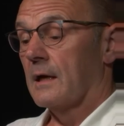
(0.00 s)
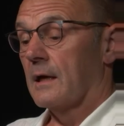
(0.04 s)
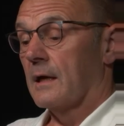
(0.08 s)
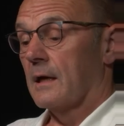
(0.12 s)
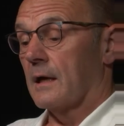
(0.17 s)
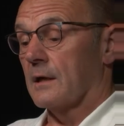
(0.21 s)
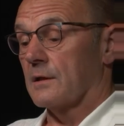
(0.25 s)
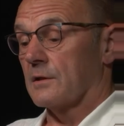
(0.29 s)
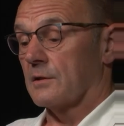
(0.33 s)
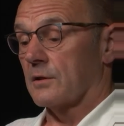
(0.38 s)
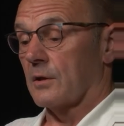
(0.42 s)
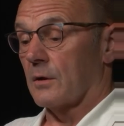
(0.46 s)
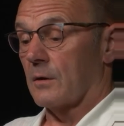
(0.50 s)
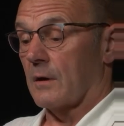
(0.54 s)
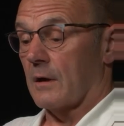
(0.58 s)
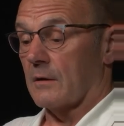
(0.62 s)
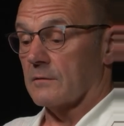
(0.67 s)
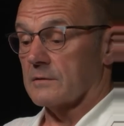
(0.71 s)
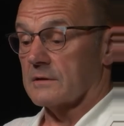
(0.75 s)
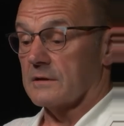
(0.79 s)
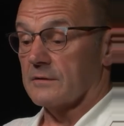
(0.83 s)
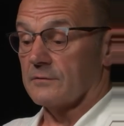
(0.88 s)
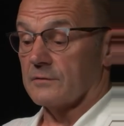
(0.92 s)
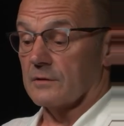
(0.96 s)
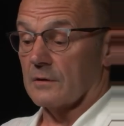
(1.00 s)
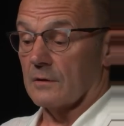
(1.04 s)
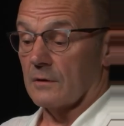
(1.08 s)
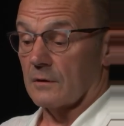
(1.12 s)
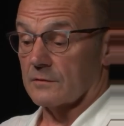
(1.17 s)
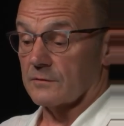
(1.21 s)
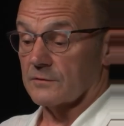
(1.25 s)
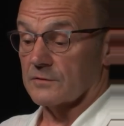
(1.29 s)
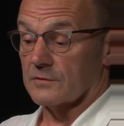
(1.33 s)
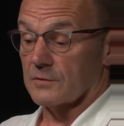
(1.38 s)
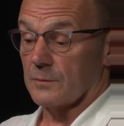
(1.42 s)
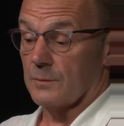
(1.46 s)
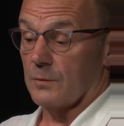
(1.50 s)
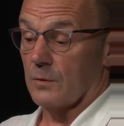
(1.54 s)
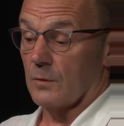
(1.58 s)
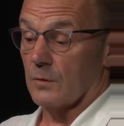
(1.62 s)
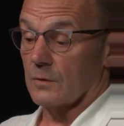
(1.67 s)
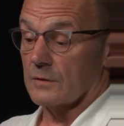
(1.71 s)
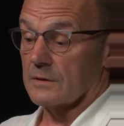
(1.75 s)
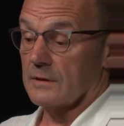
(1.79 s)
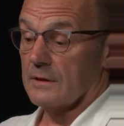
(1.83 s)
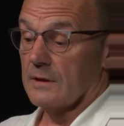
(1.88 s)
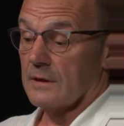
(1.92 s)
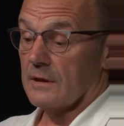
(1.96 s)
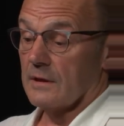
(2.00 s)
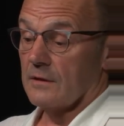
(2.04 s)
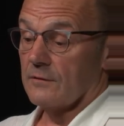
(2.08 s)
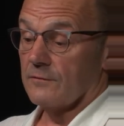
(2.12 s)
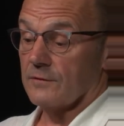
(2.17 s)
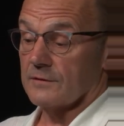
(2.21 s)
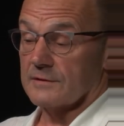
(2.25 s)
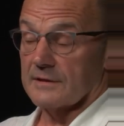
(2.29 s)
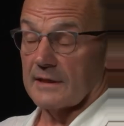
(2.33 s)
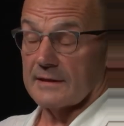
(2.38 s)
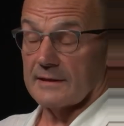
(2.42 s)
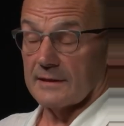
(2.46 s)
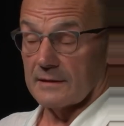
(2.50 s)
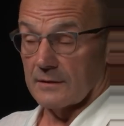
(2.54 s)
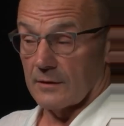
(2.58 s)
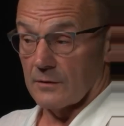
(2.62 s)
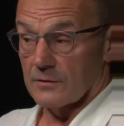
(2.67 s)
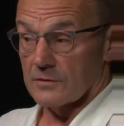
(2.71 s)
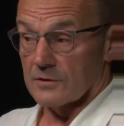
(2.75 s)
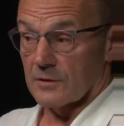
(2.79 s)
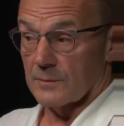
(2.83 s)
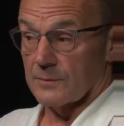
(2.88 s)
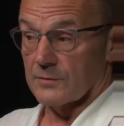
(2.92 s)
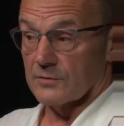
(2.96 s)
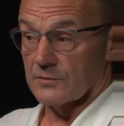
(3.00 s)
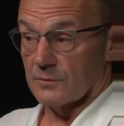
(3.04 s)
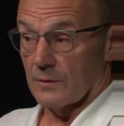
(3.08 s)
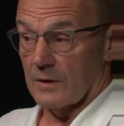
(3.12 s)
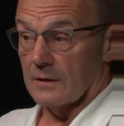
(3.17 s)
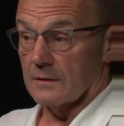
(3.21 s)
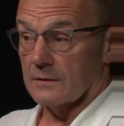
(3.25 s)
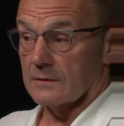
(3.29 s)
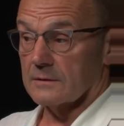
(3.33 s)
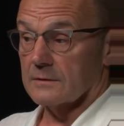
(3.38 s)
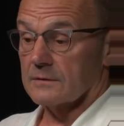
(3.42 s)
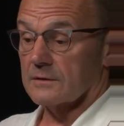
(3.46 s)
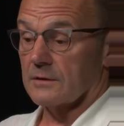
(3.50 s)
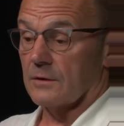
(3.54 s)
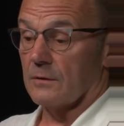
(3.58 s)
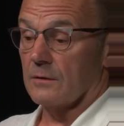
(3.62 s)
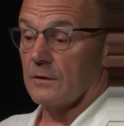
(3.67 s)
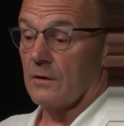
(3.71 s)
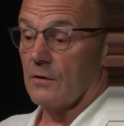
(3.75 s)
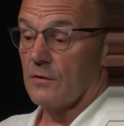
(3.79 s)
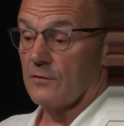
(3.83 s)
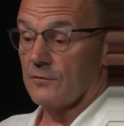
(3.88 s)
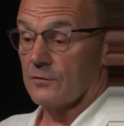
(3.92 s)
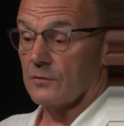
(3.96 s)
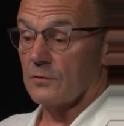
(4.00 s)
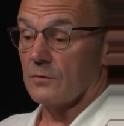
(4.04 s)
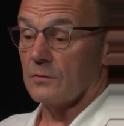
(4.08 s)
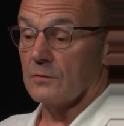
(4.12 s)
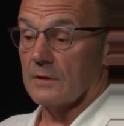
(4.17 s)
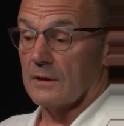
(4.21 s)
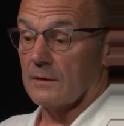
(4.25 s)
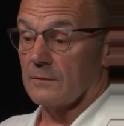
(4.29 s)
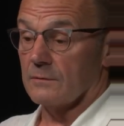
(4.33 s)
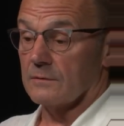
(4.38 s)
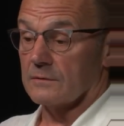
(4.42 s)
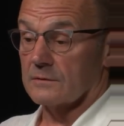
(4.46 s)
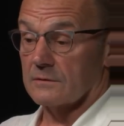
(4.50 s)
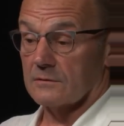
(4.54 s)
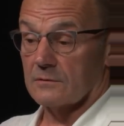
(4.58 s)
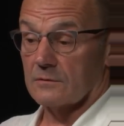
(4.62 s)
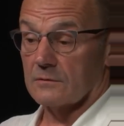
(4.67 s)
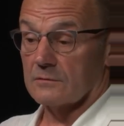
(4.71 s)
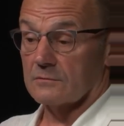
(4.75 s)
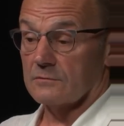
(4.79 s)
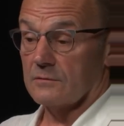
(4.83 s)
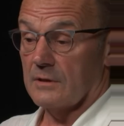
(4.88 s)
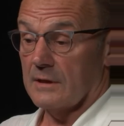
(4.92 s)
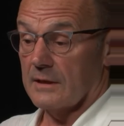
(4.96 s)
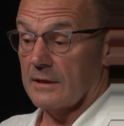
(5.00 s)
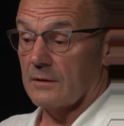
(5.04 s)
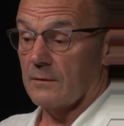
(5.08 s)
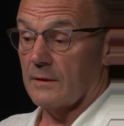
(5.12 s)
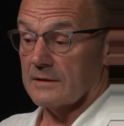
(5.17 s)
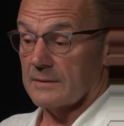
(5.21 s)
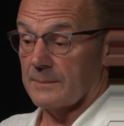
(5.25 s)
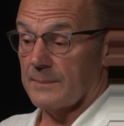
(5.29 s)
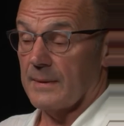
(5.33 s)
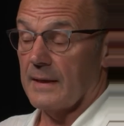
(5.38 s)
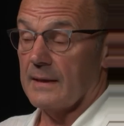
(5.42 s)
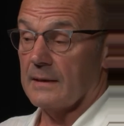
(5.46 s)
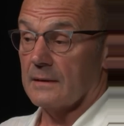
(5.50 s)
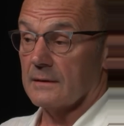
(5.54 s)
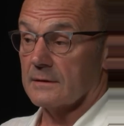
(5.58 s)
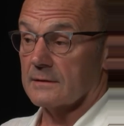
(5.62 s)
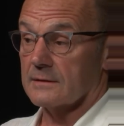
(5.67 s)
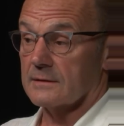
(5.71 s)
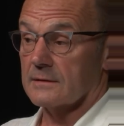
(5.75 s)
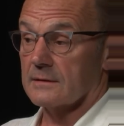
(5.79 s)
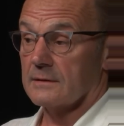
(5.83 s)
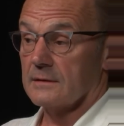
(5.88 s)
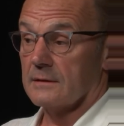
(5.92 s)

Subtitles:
And so I was given a lot of support for setting those up as well. So overall, it was really quite a painless